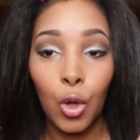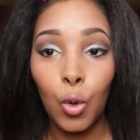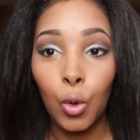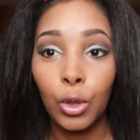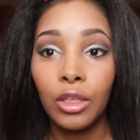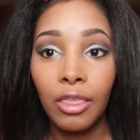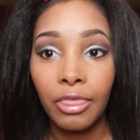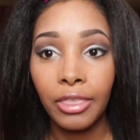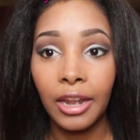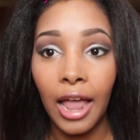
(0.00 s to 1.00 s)
the goal
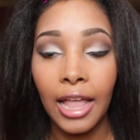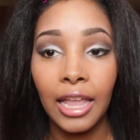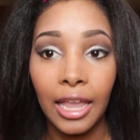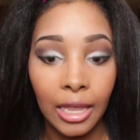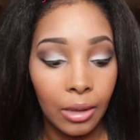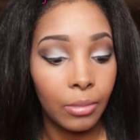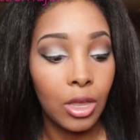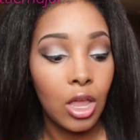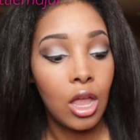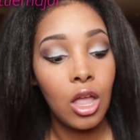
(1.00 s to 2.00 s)
that I am